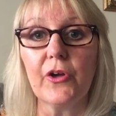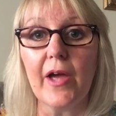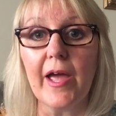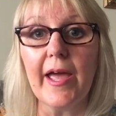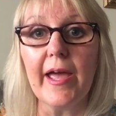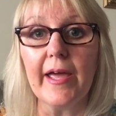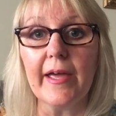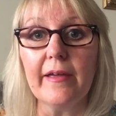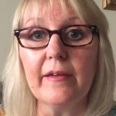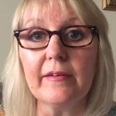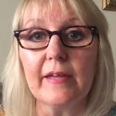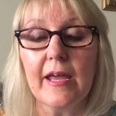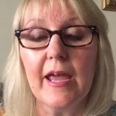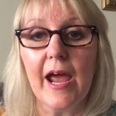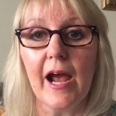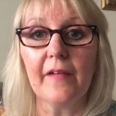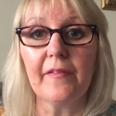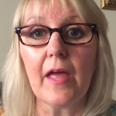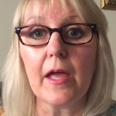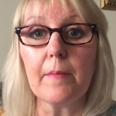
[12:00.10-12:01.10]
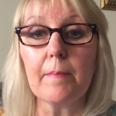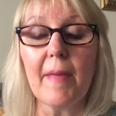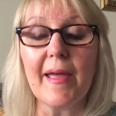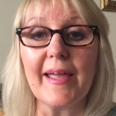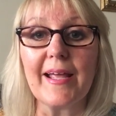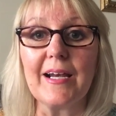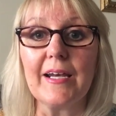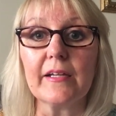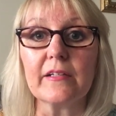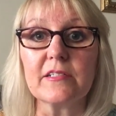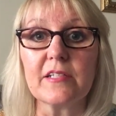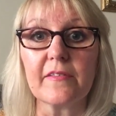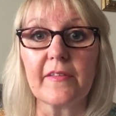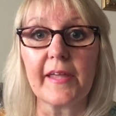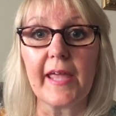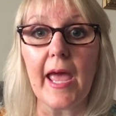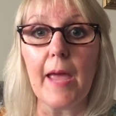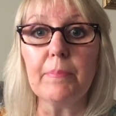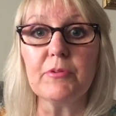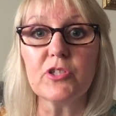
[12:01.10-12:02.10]
your ad and they may click to the
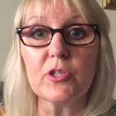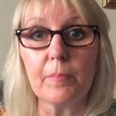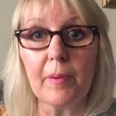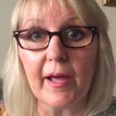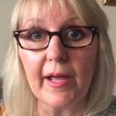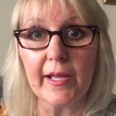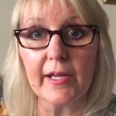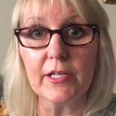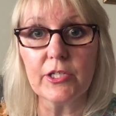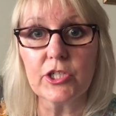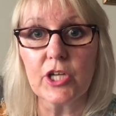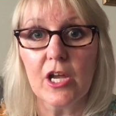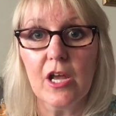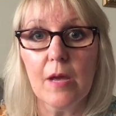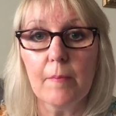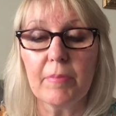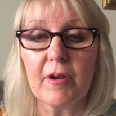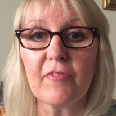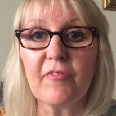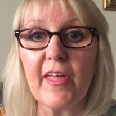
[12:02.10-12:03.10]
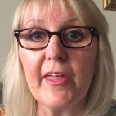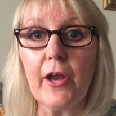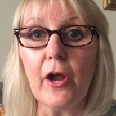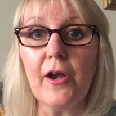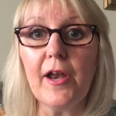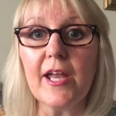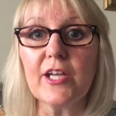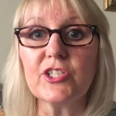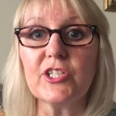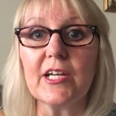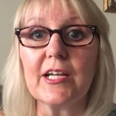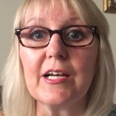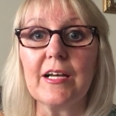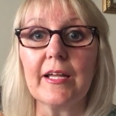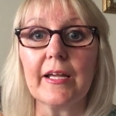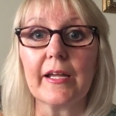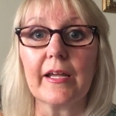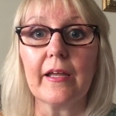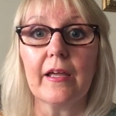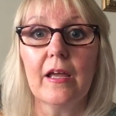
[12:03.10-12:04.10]
capture page, but if they don't actually
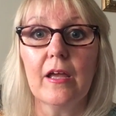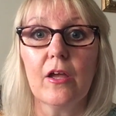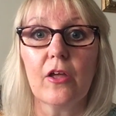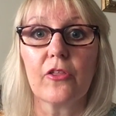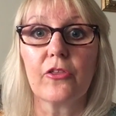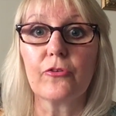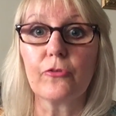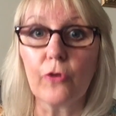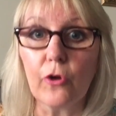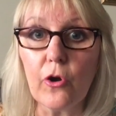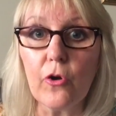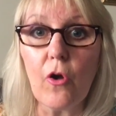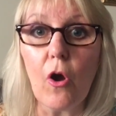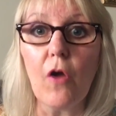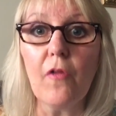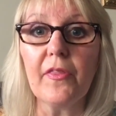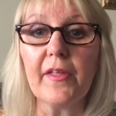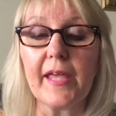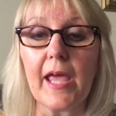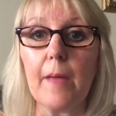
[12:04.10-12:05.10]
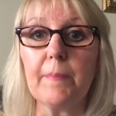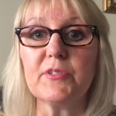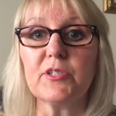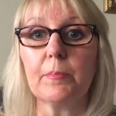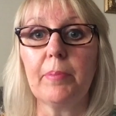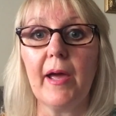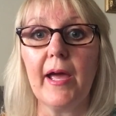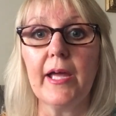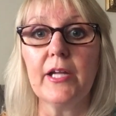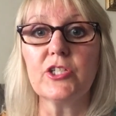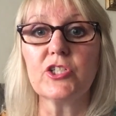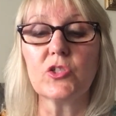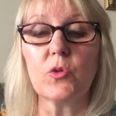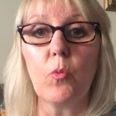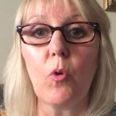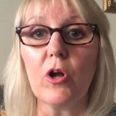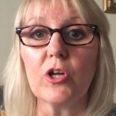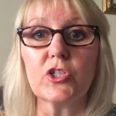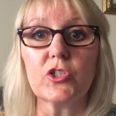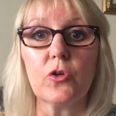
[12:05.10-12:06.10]
click through on the capture page to
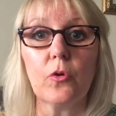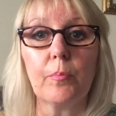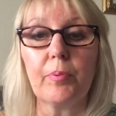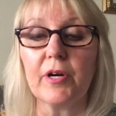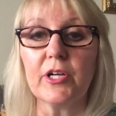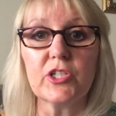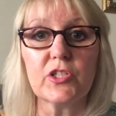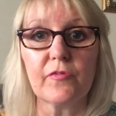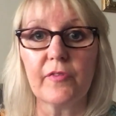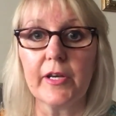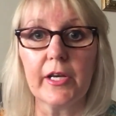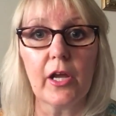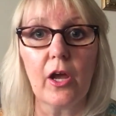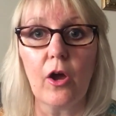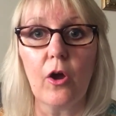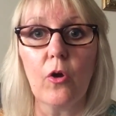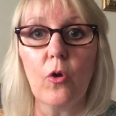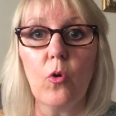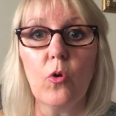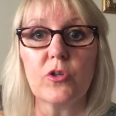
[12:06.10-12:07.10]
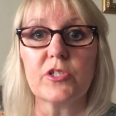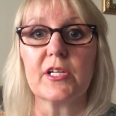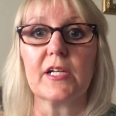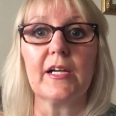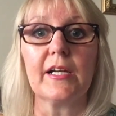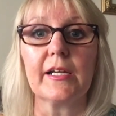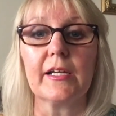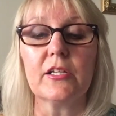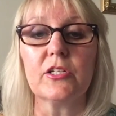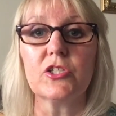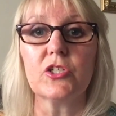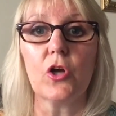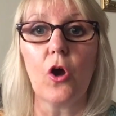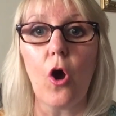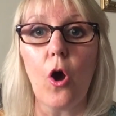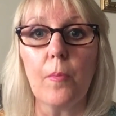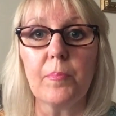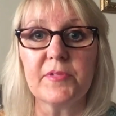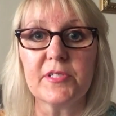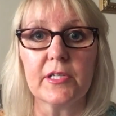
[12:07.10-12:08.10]
watch your bridge video or to click into your
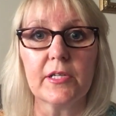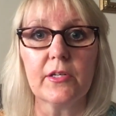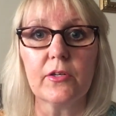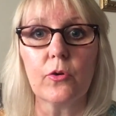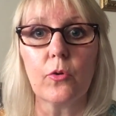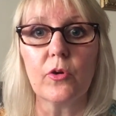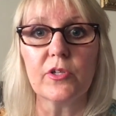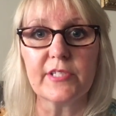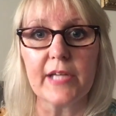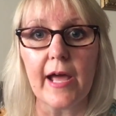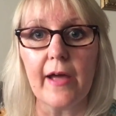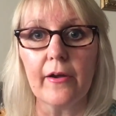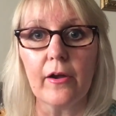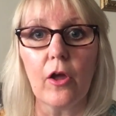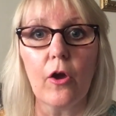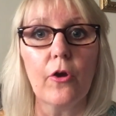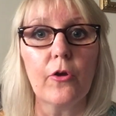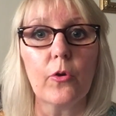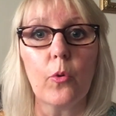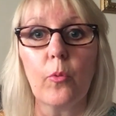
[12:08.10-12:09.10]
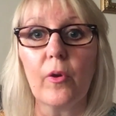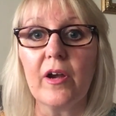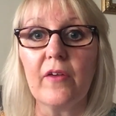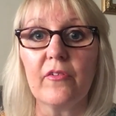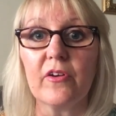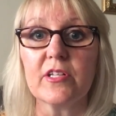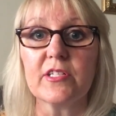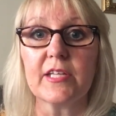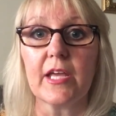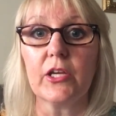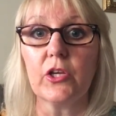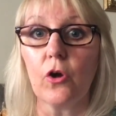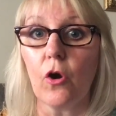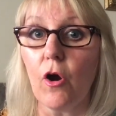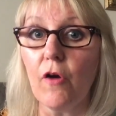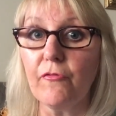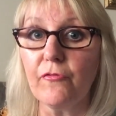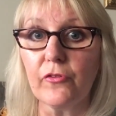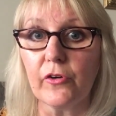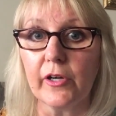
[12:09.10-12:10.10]
opt-in or download or whatever it is that you're
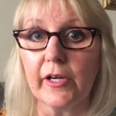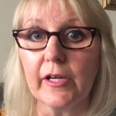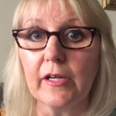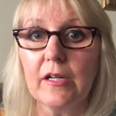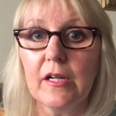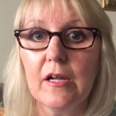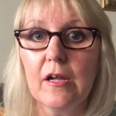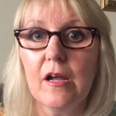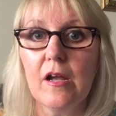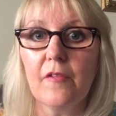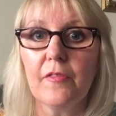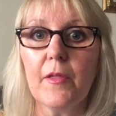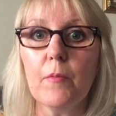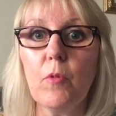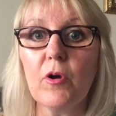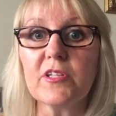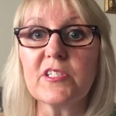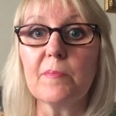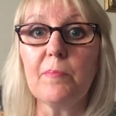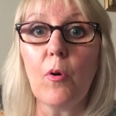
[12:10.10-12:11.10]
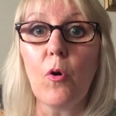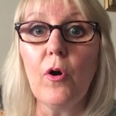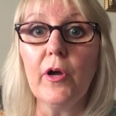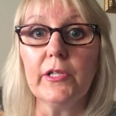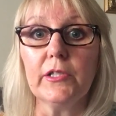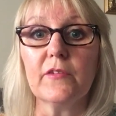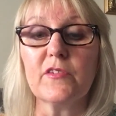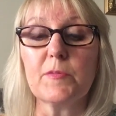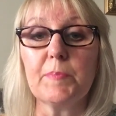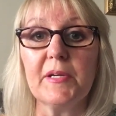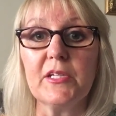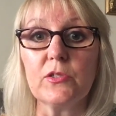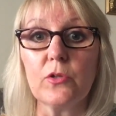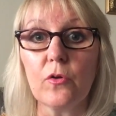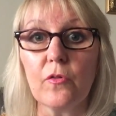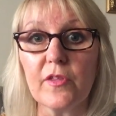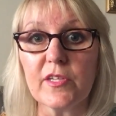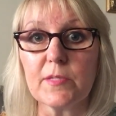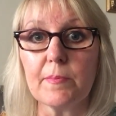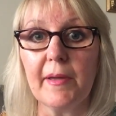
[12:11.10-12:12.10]
offering, then what's the point? You've spent
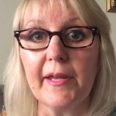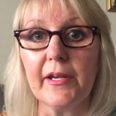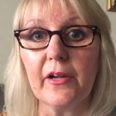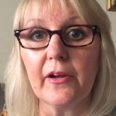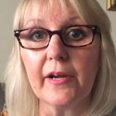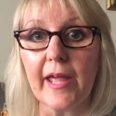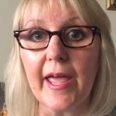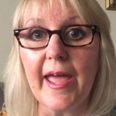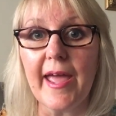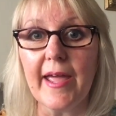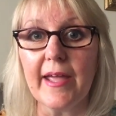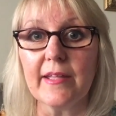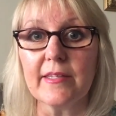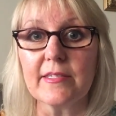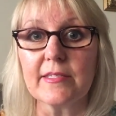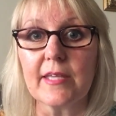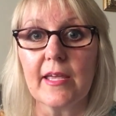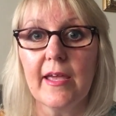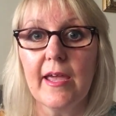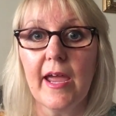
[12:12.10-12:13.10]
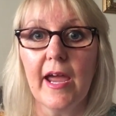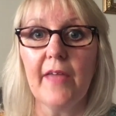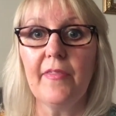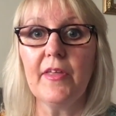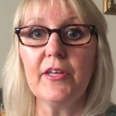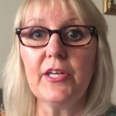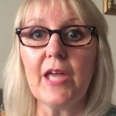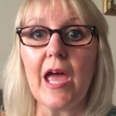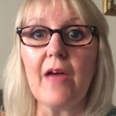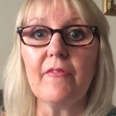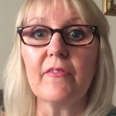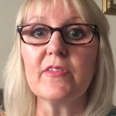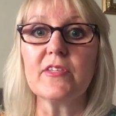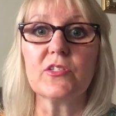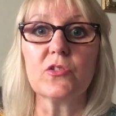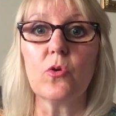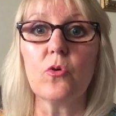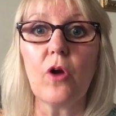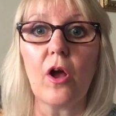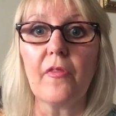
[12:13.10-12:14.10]
all this money on ads and then you haven't
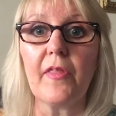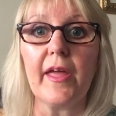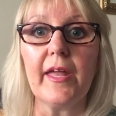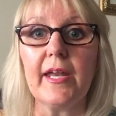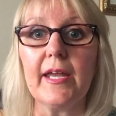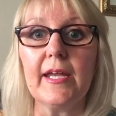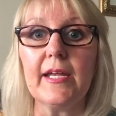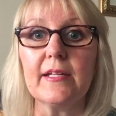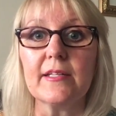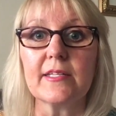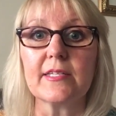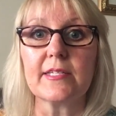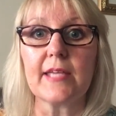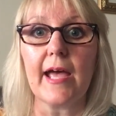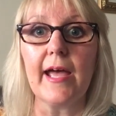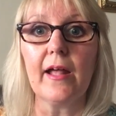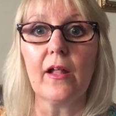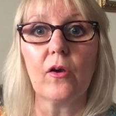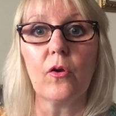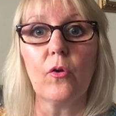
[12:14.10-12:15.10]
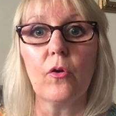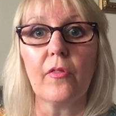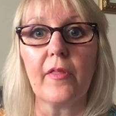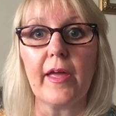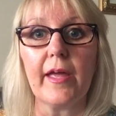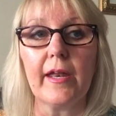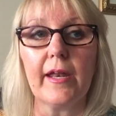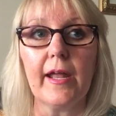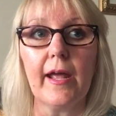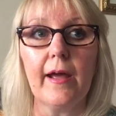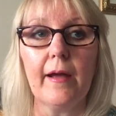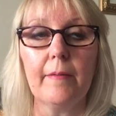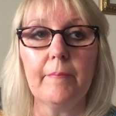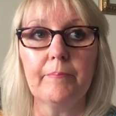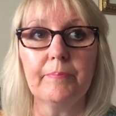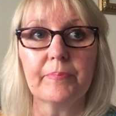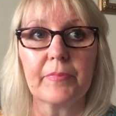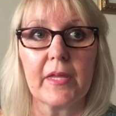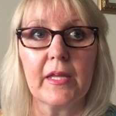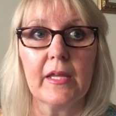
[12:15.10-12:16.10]
still got that end sale or
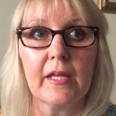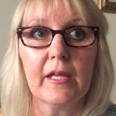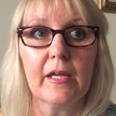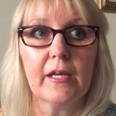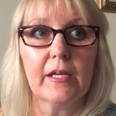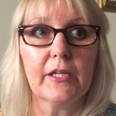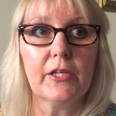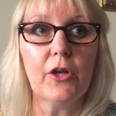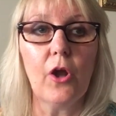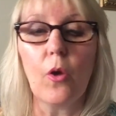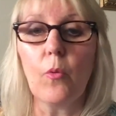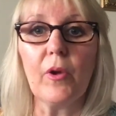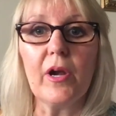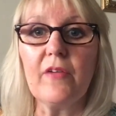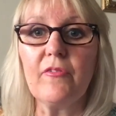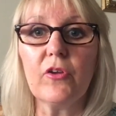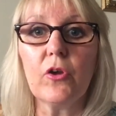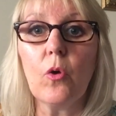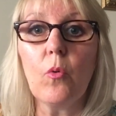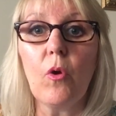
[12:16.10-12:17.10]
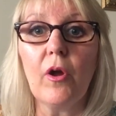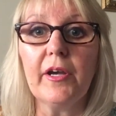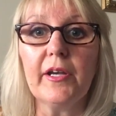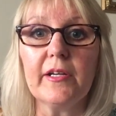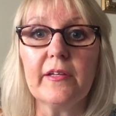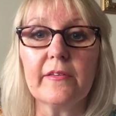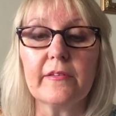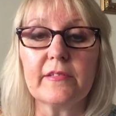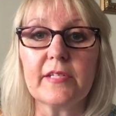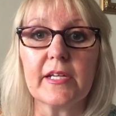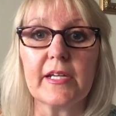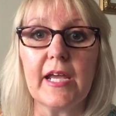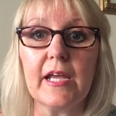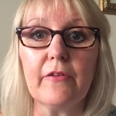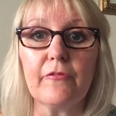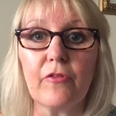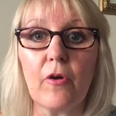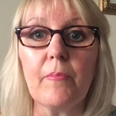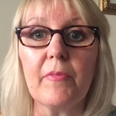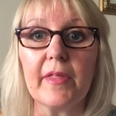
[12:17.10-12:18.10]
that whatever you're wanting to
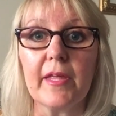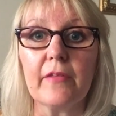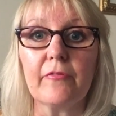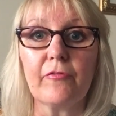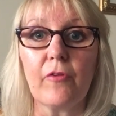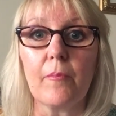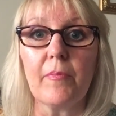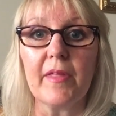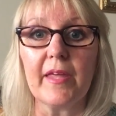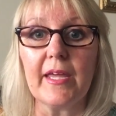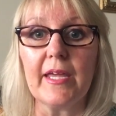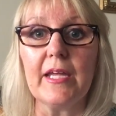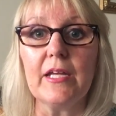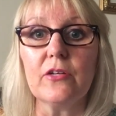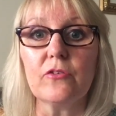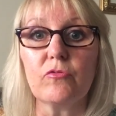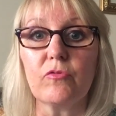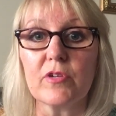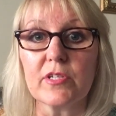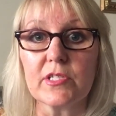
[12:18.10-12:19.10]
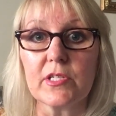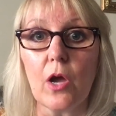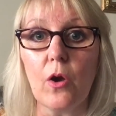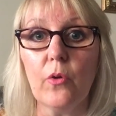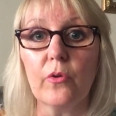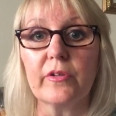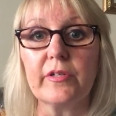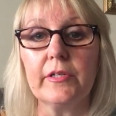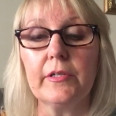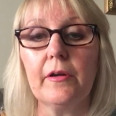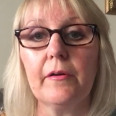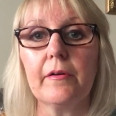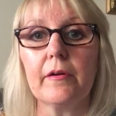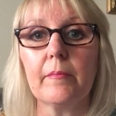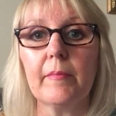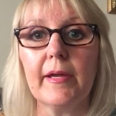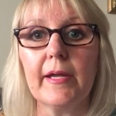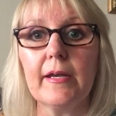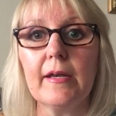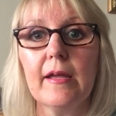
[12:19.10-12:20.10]
get from the end result, you know what I
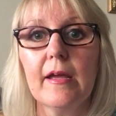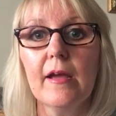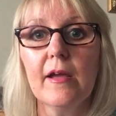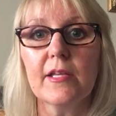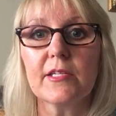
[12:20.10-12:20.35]
mean?